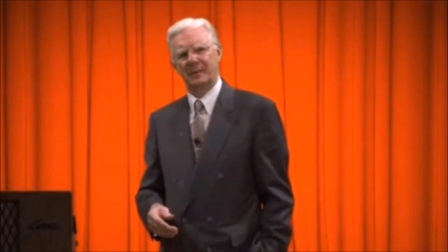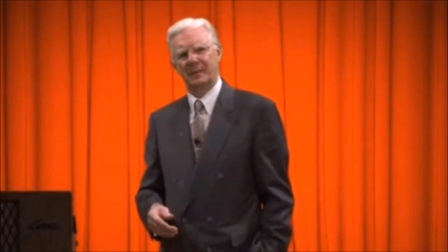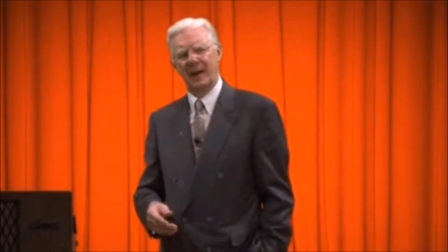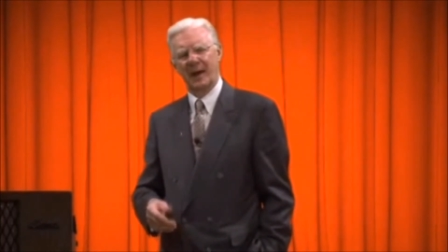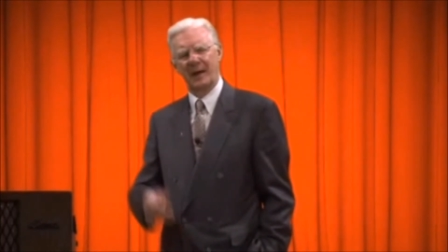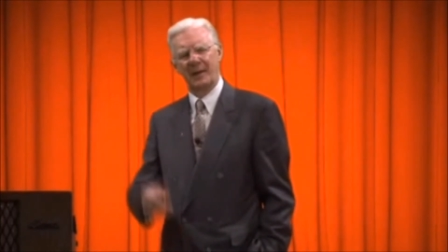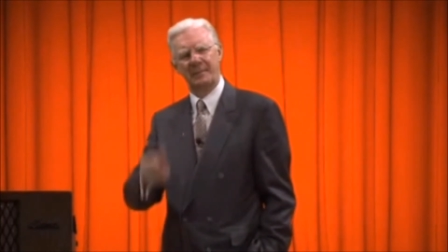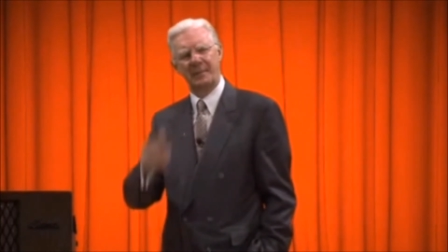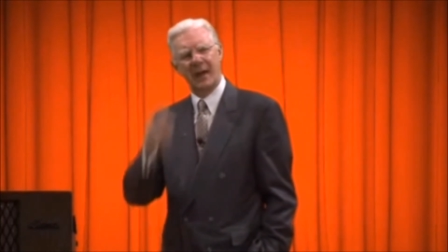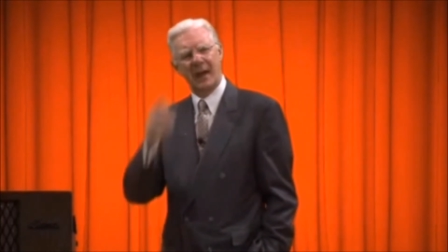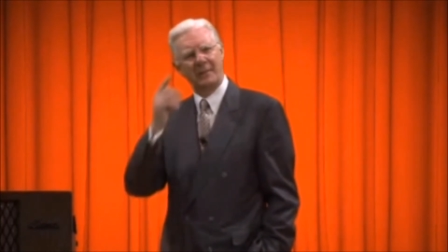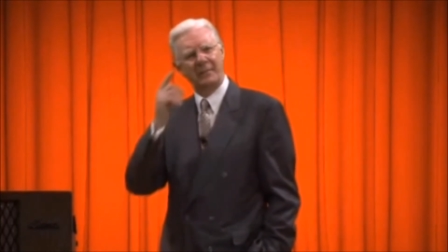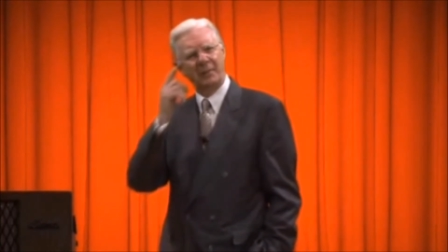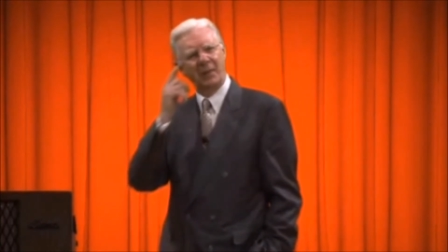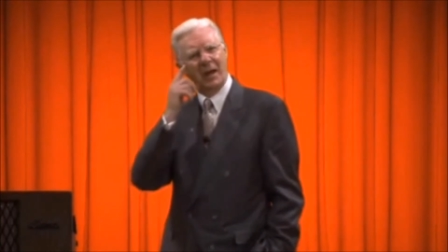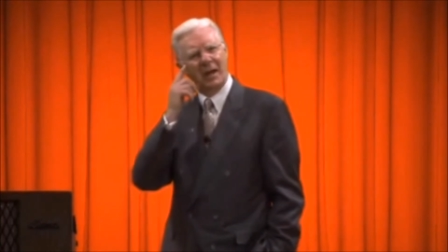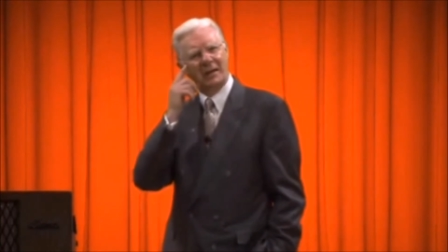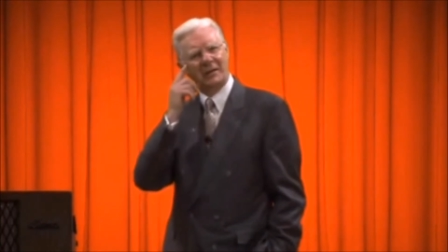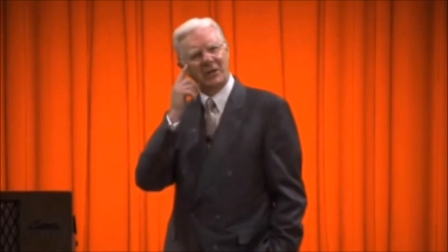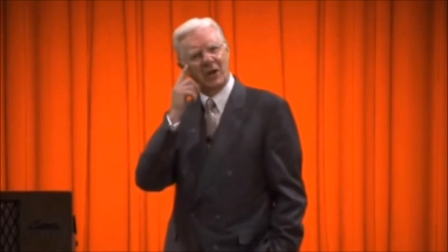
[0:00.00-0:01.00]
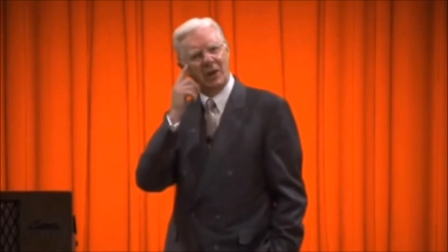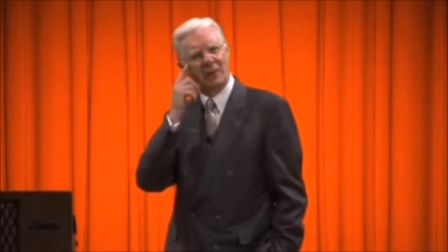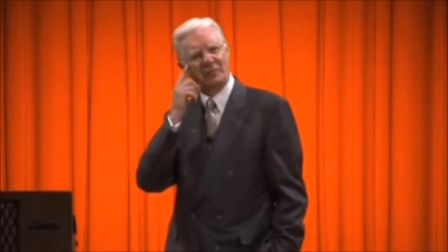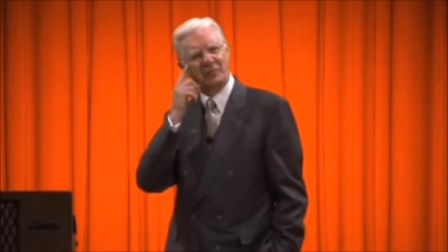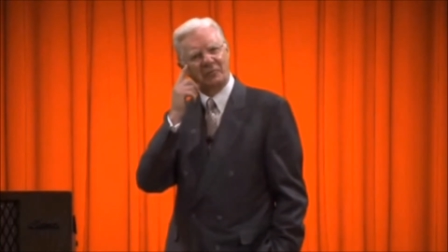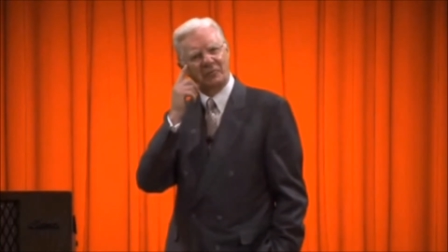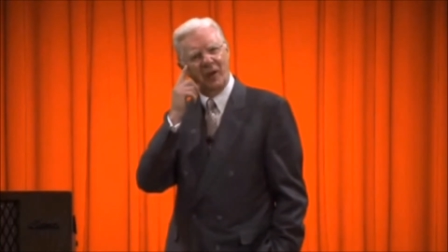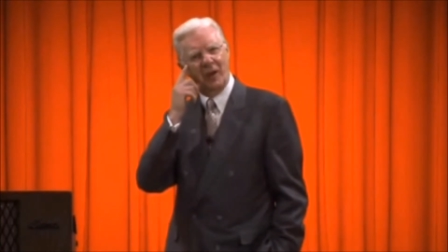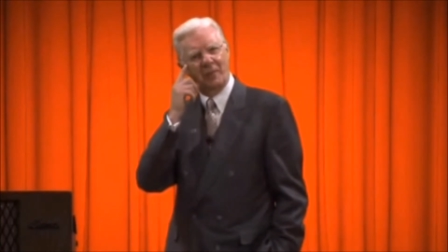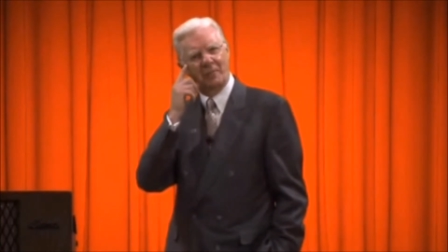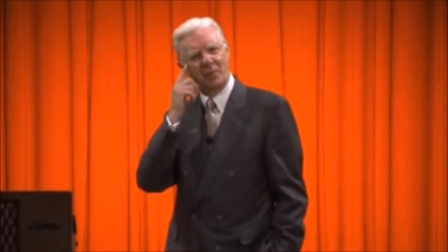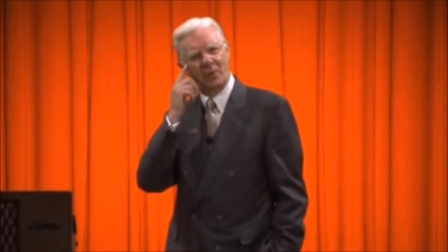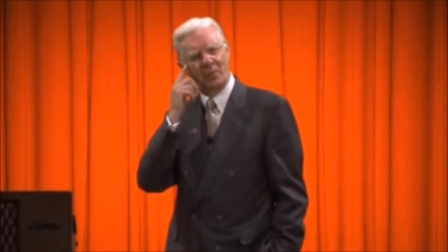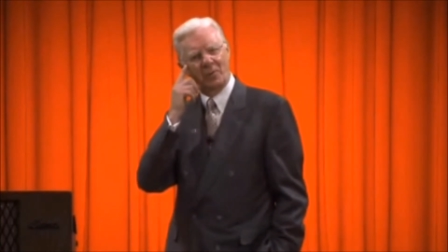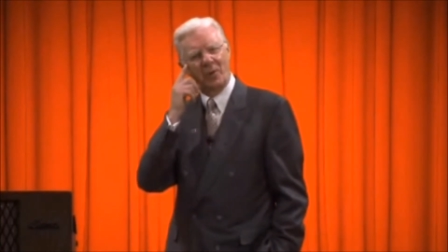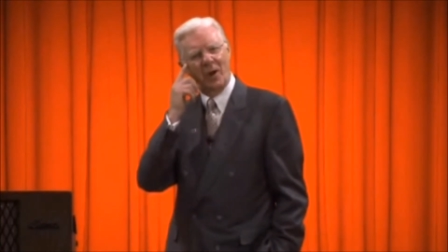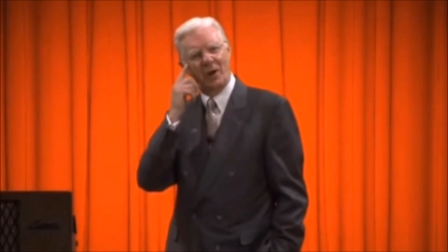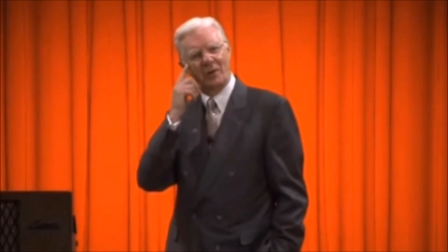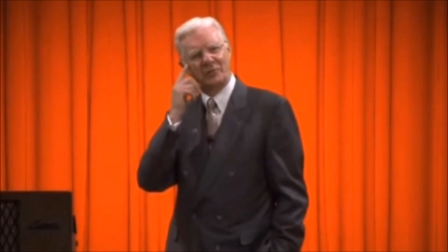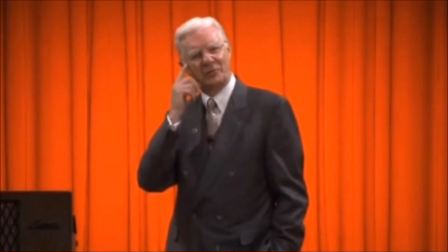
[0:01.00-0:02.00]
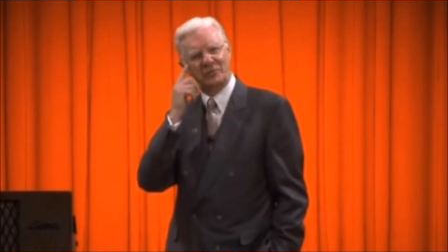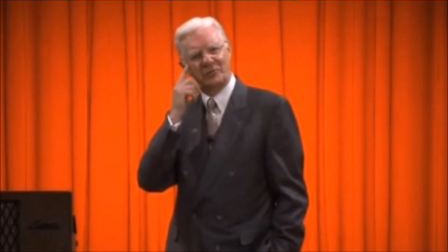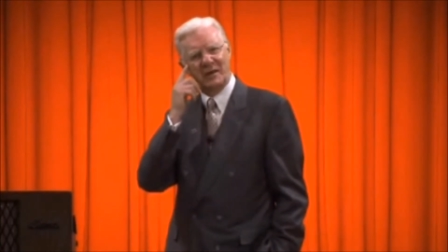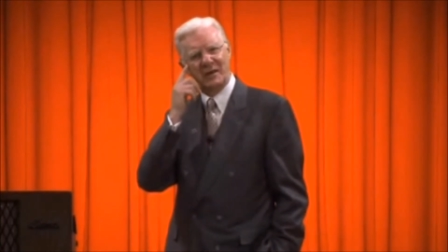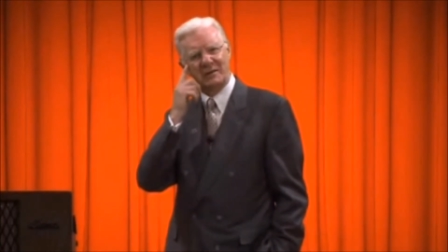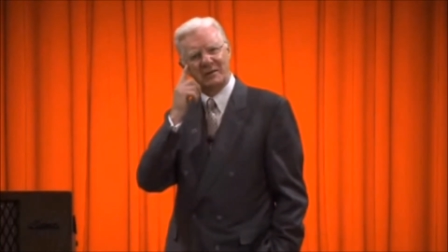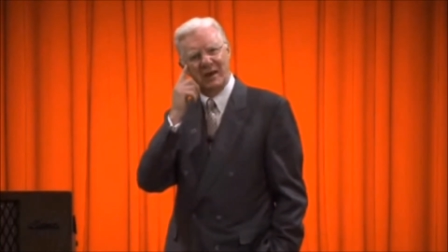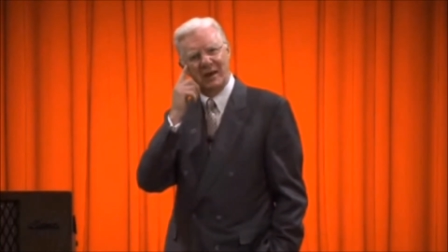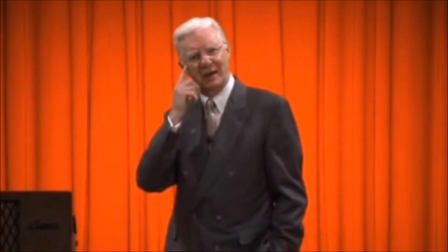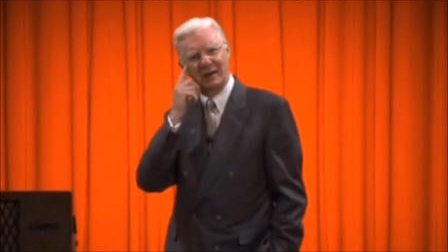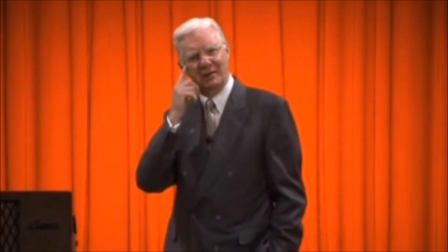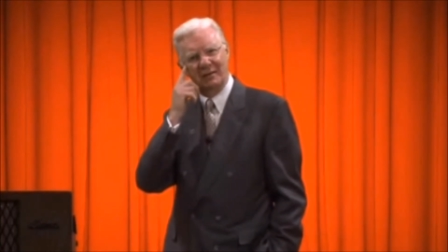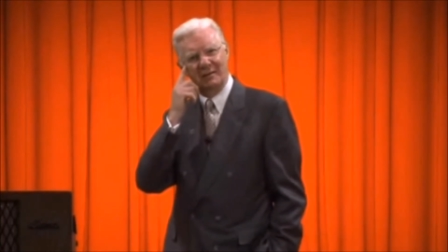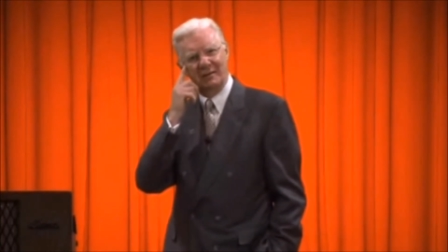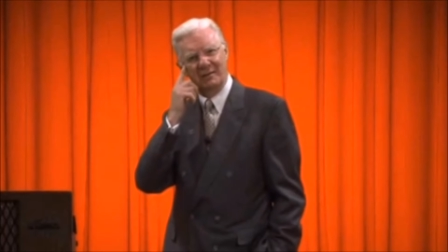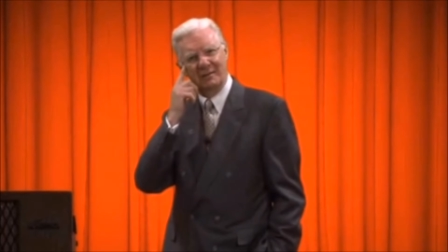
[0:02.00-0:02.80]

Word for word: A lot of bad blood comes from wrong thinking.